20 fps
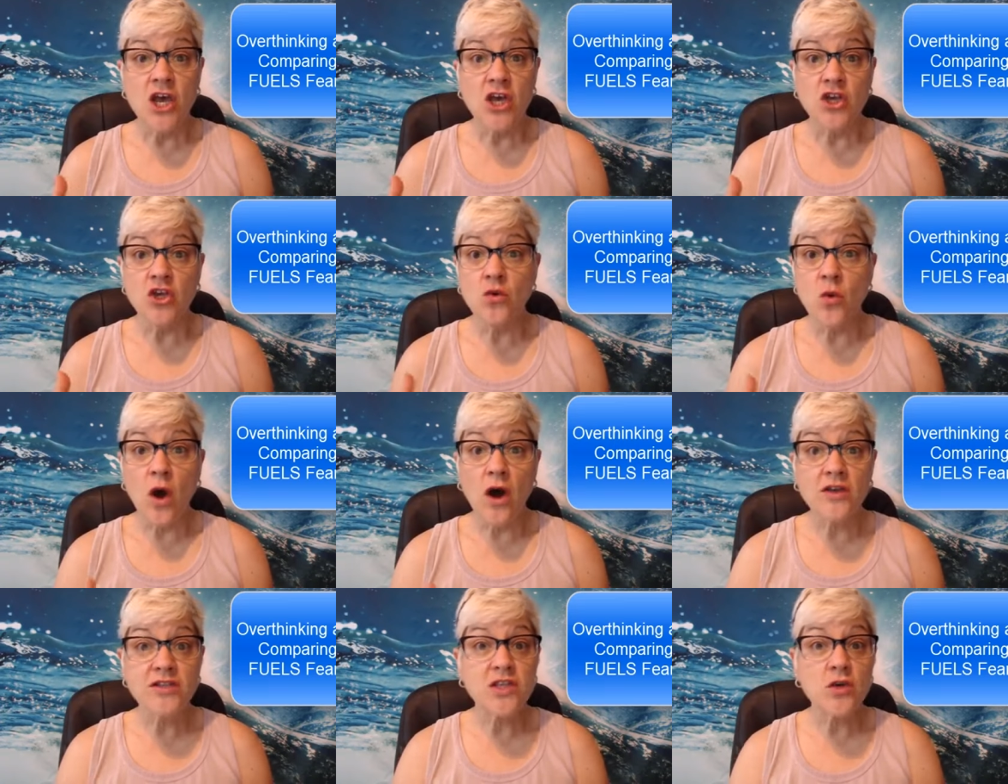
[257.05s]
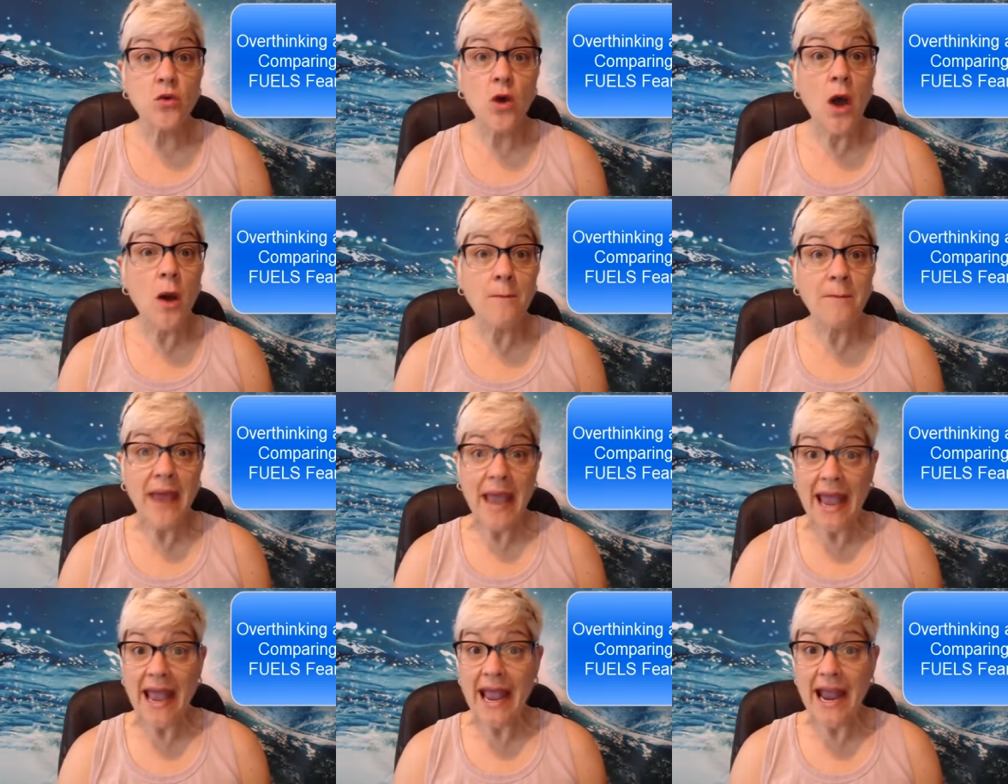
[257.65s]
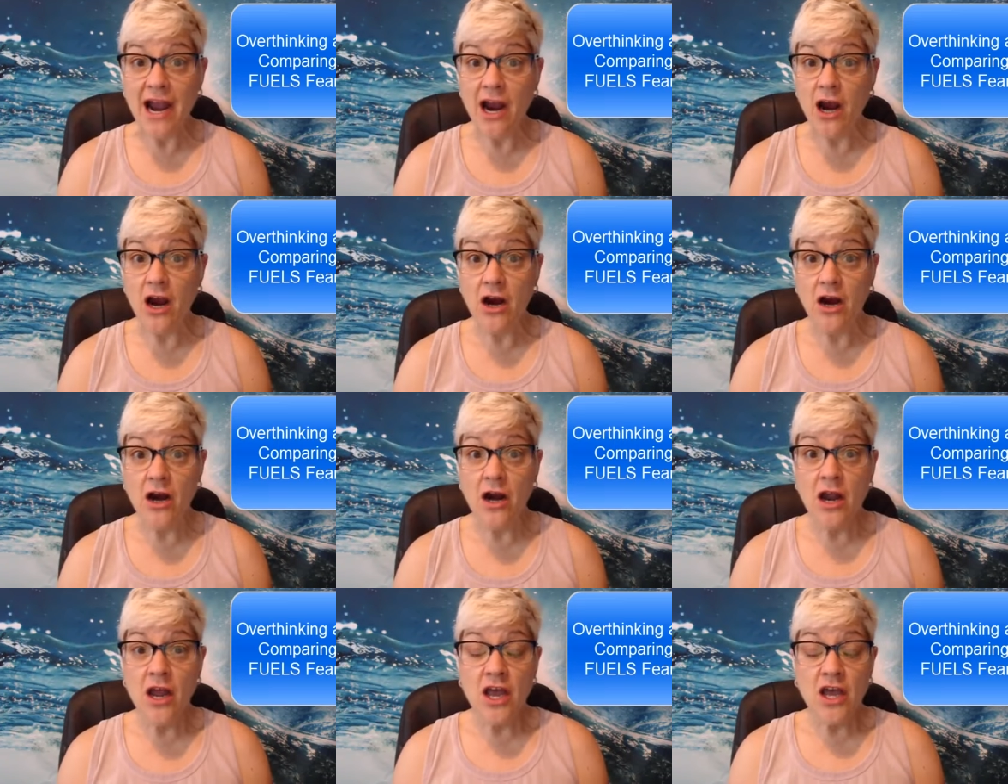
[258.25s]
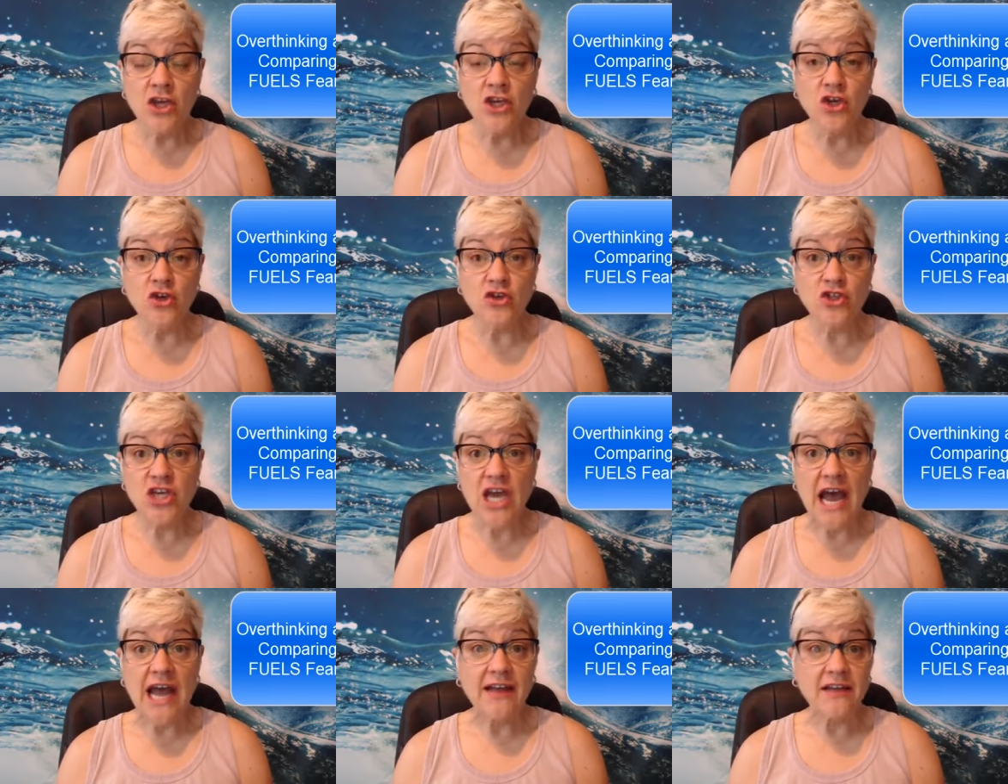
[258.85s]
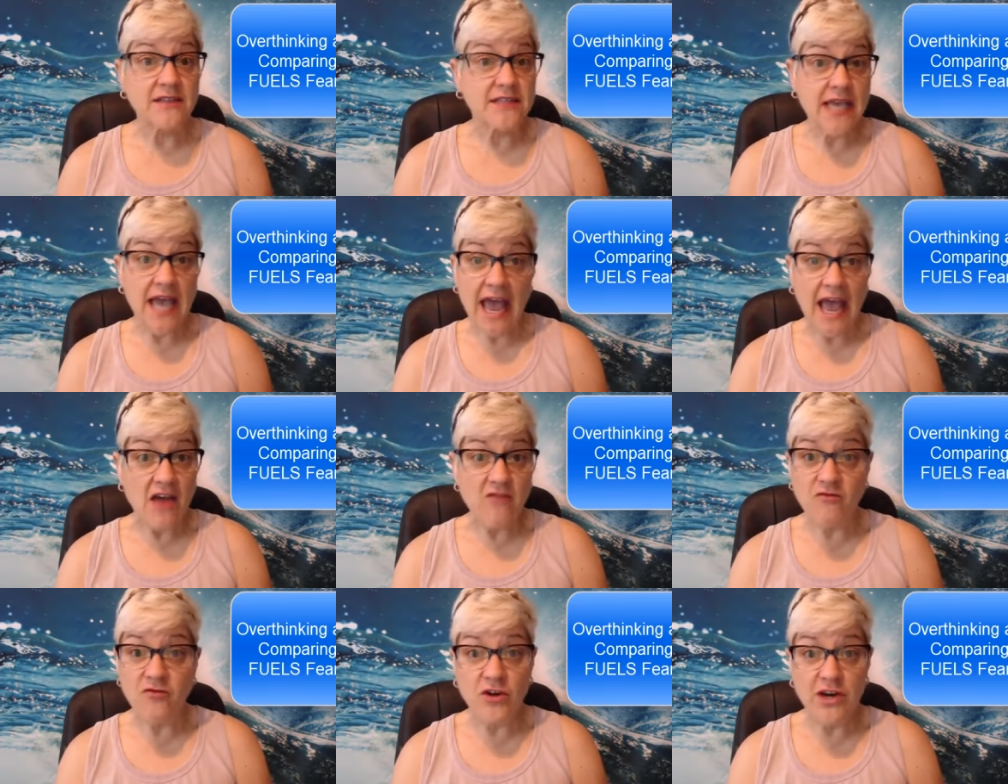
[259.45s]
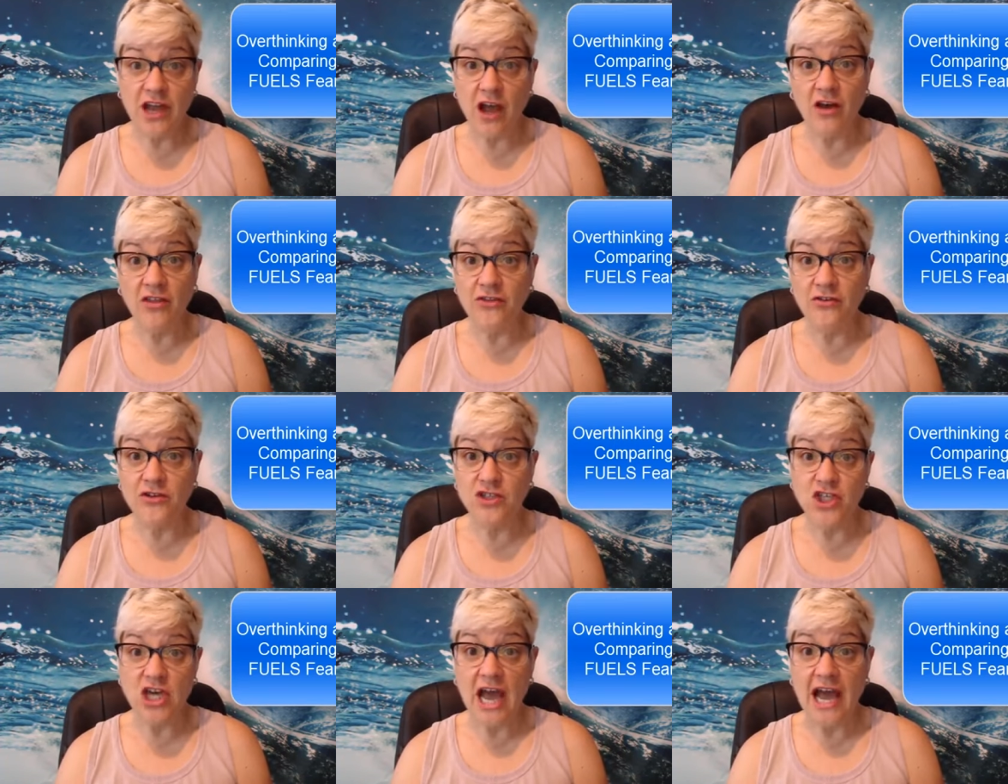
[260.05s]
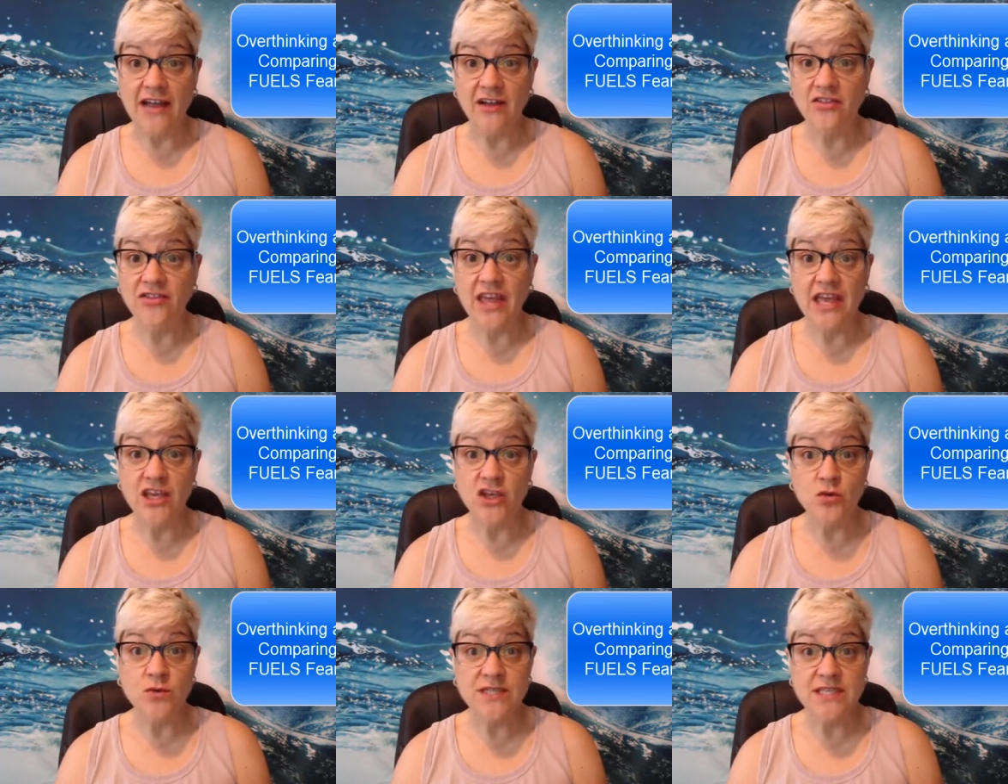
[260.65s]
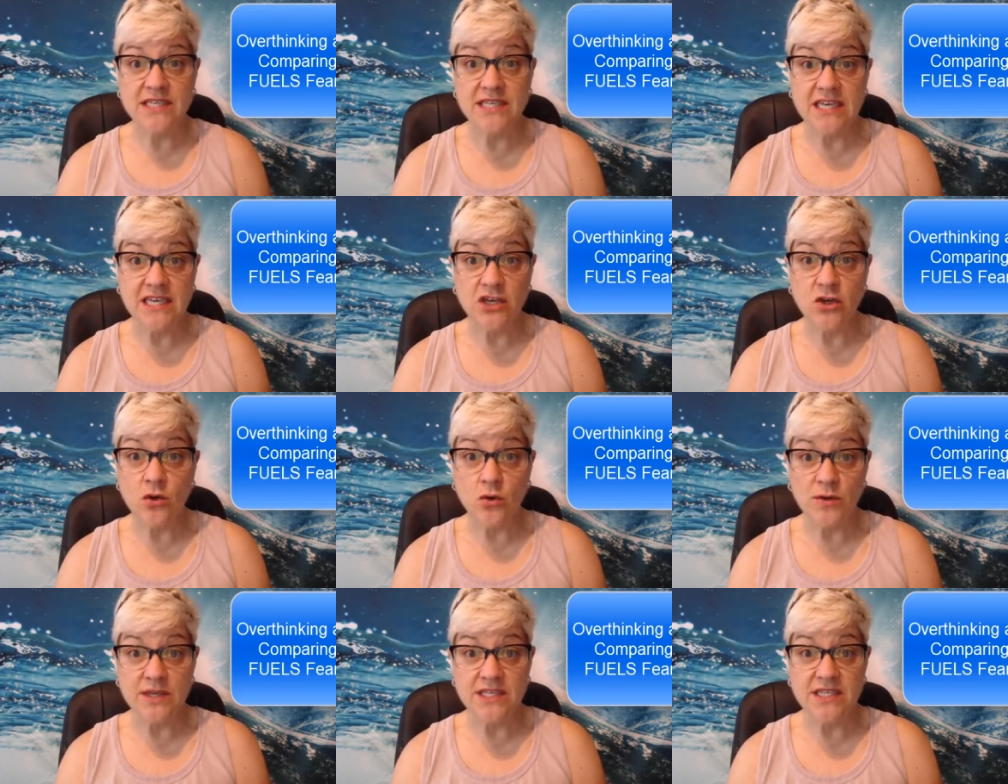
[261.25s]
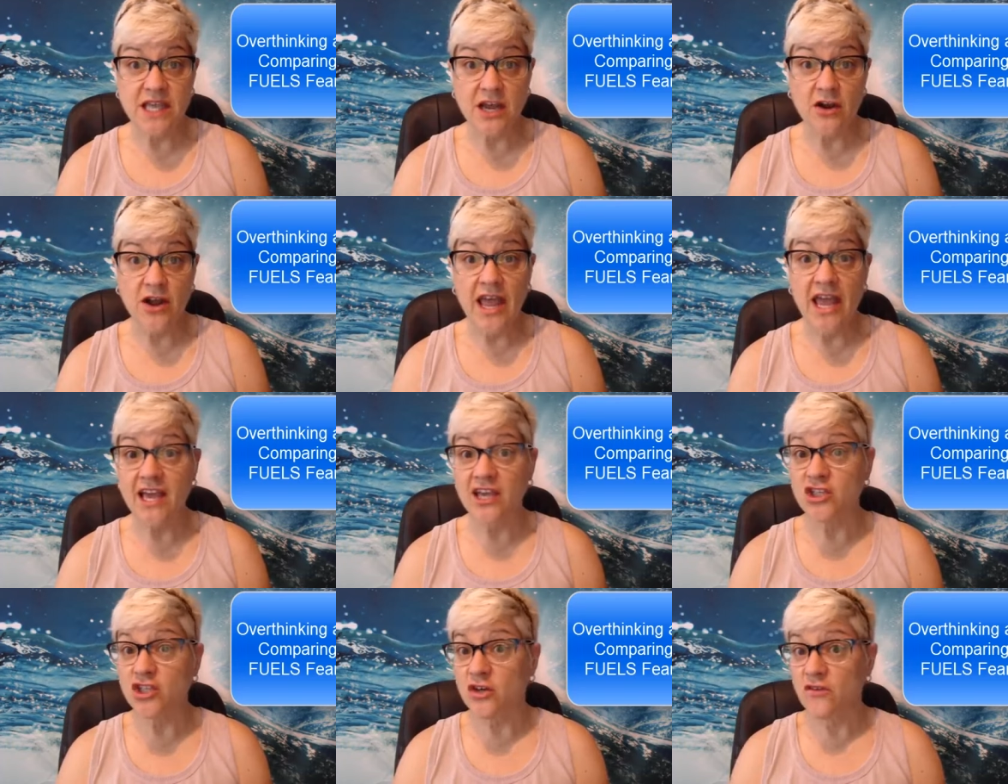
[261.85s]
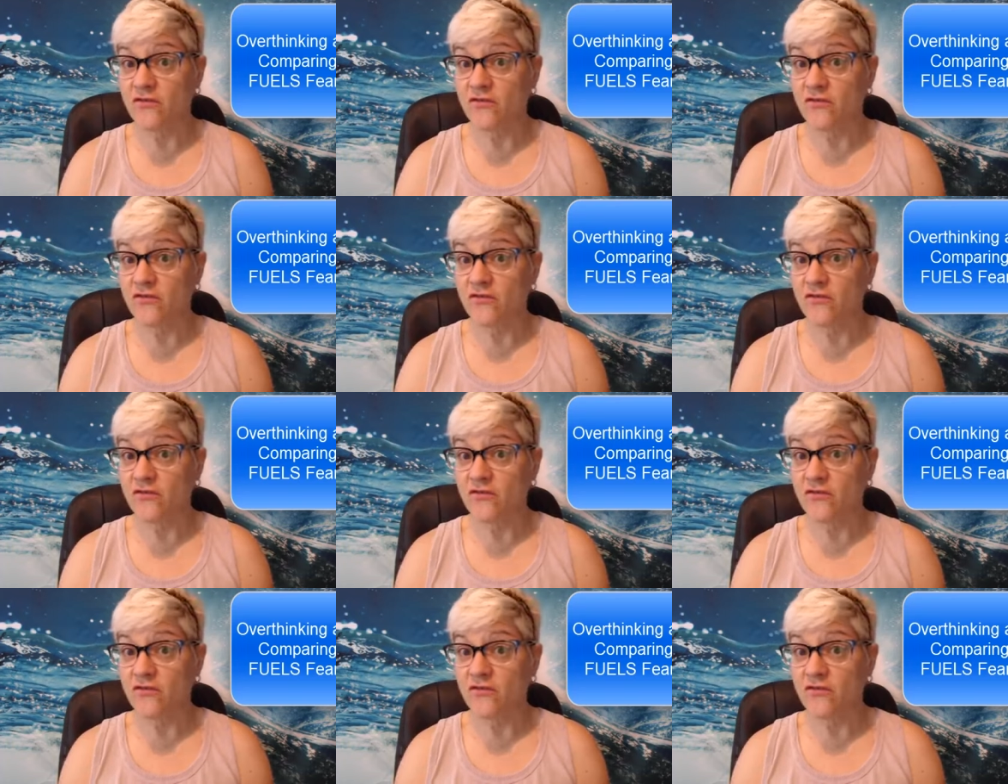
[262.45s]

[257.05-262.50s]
You also compare your child to every other child that you see who is their age,